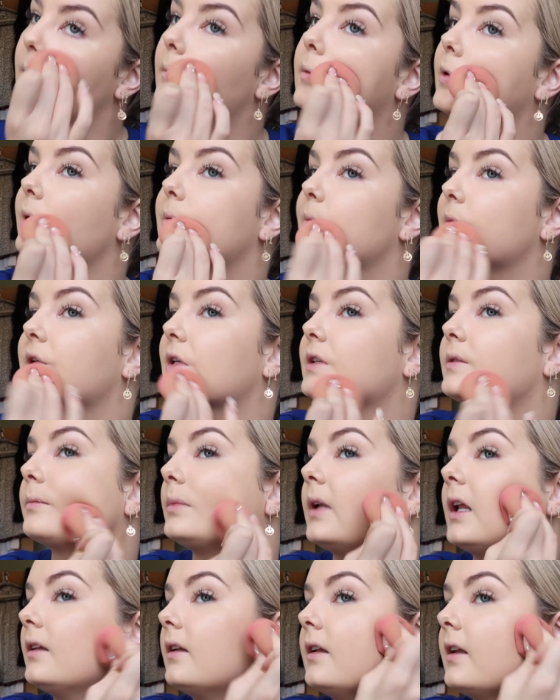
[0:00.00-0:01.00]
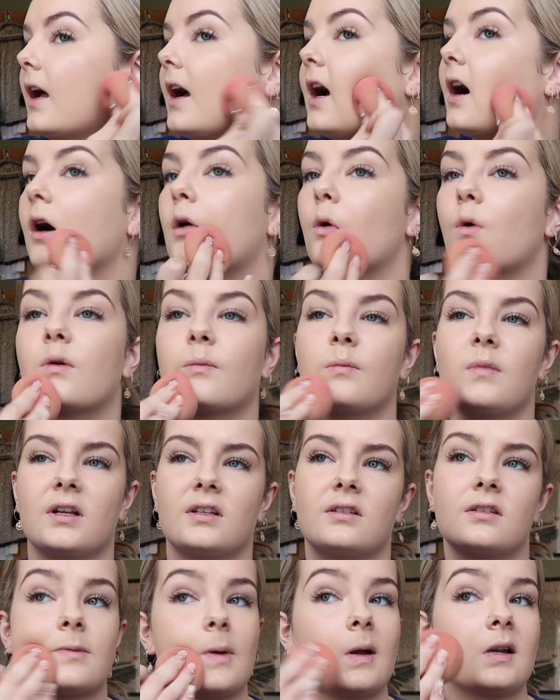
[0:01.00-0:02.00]
I'm just blending it out.
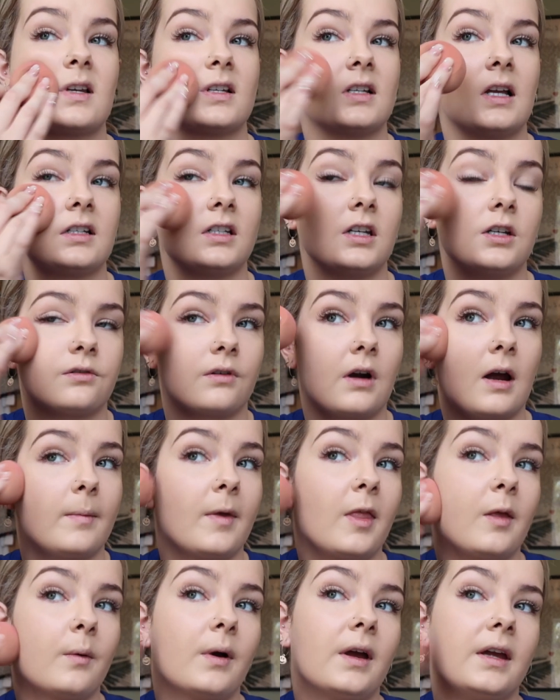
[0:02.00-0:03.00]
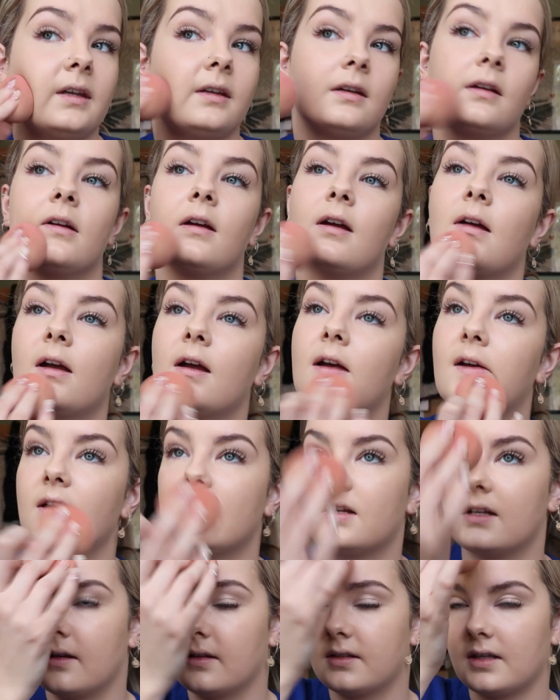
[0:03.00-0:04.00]
My sponge is actually dry, by the way.
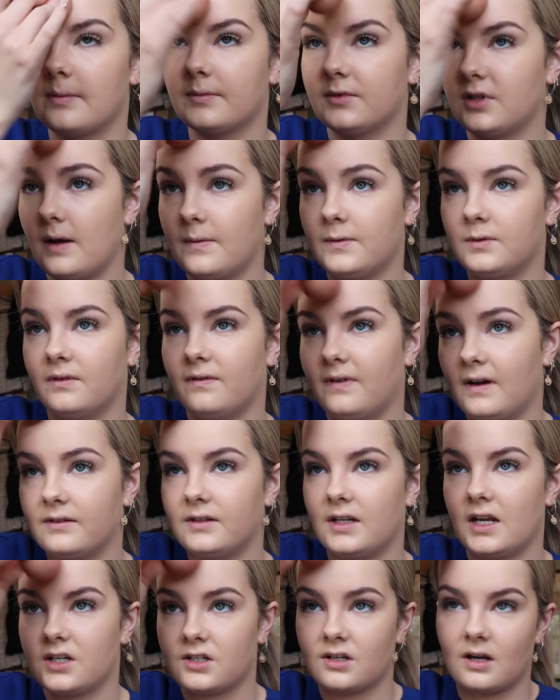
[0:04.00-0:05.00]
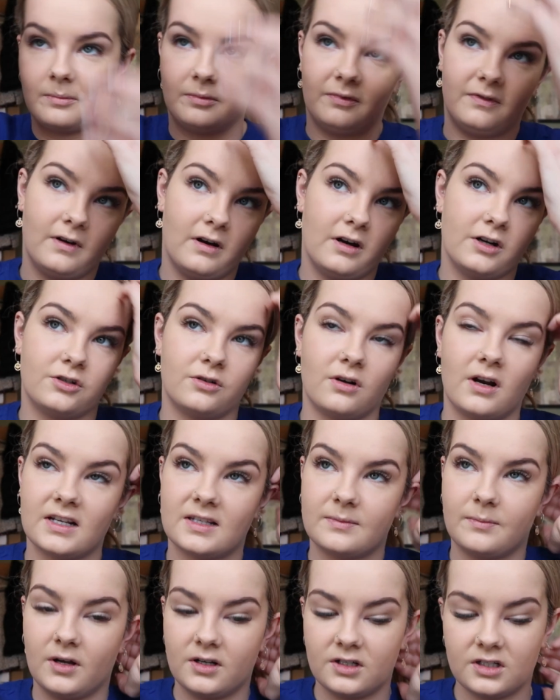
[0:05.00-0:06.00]
Sometimes with foundation I prefer a dry
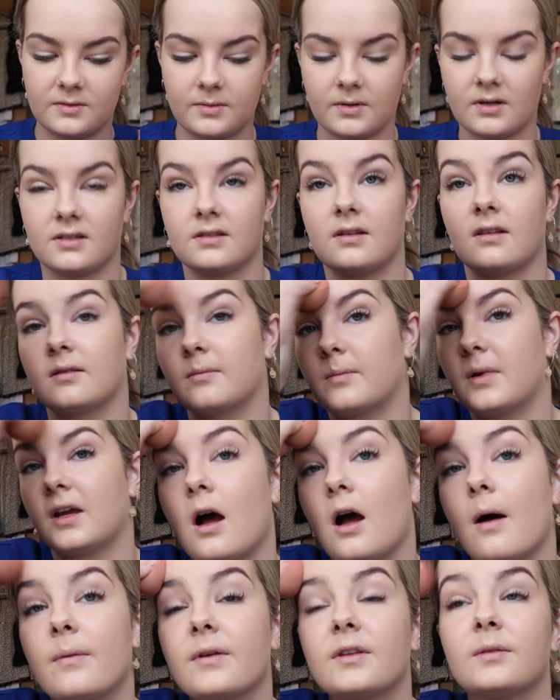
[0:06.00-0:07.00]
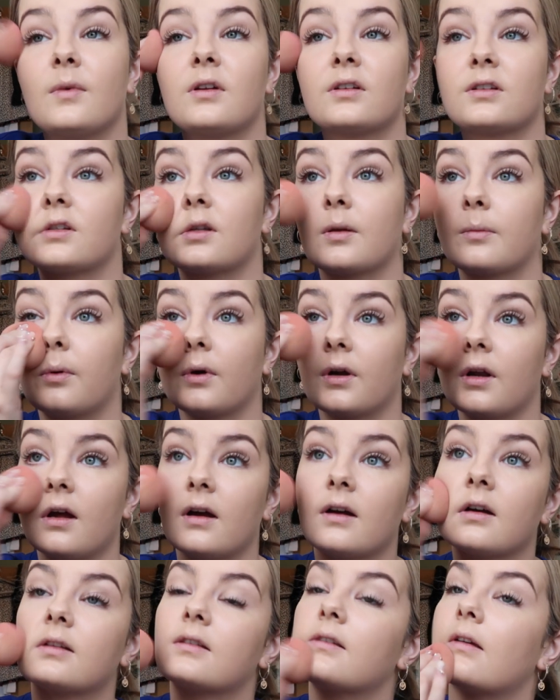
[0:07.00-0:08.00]
sponge because it doesn't up as much as the
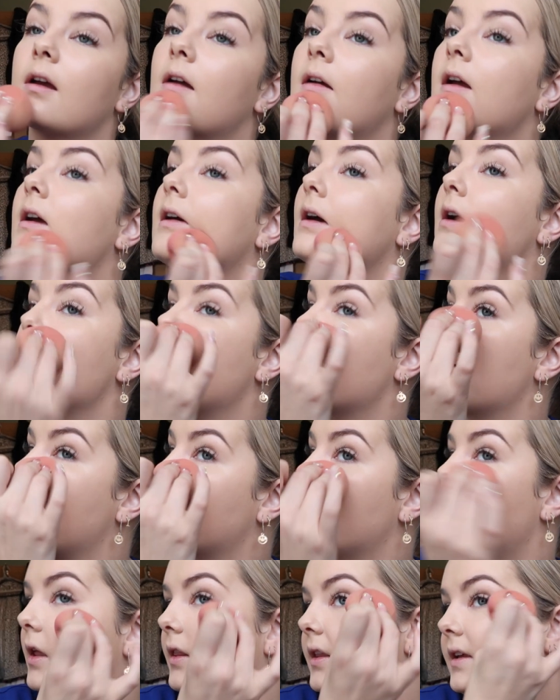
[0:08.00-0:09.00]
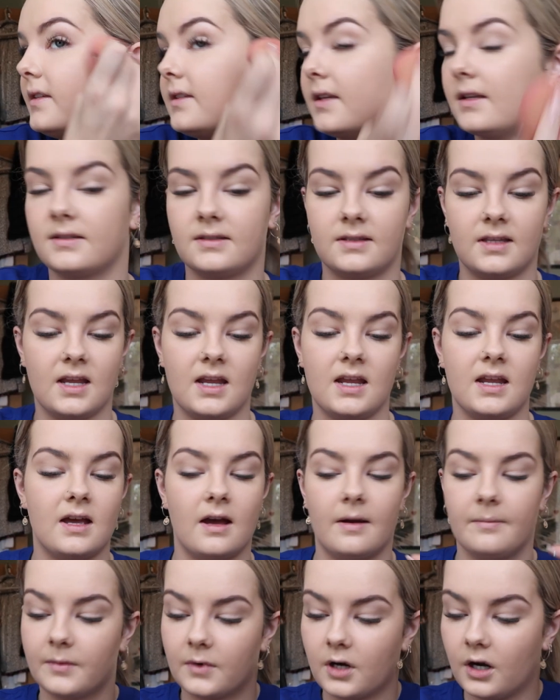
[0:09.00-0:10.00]
product. But this is the
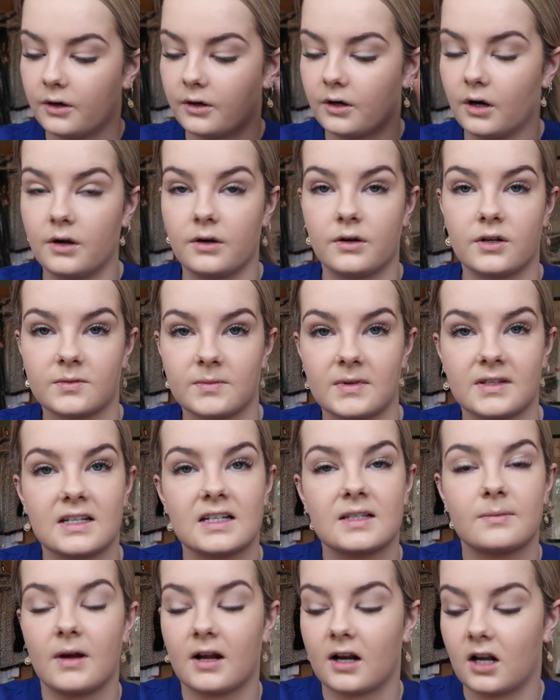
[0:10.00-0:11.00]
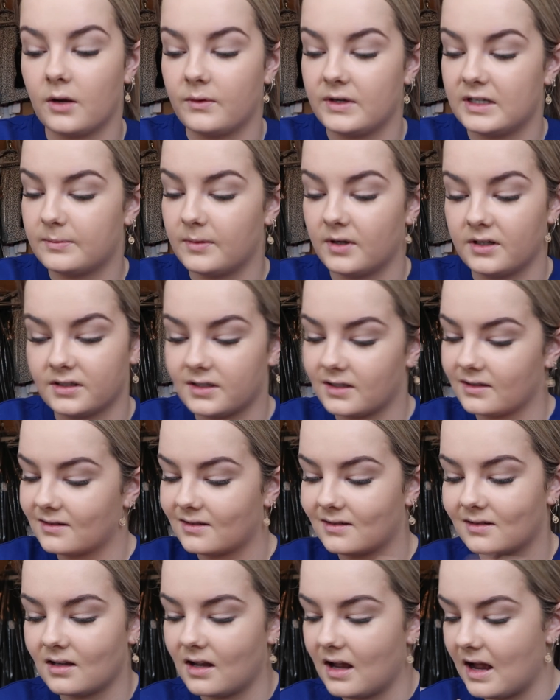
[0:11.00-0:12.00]
Coco Cosmetics by Chloe sponge.
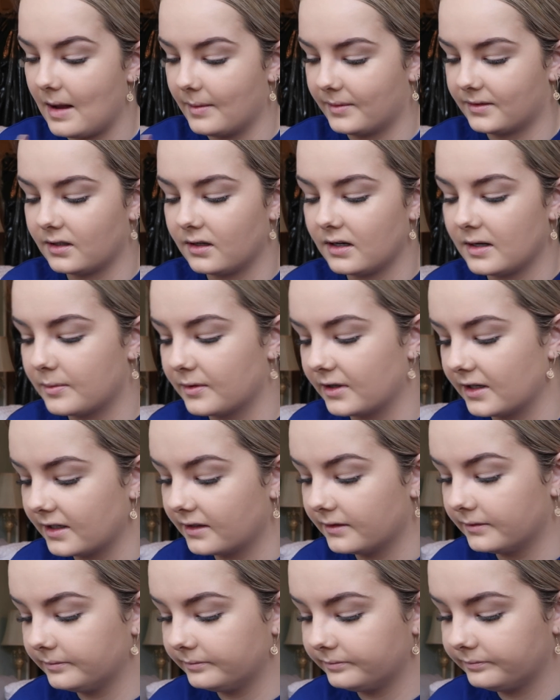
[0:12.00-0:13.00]
It's absolutely brilliant.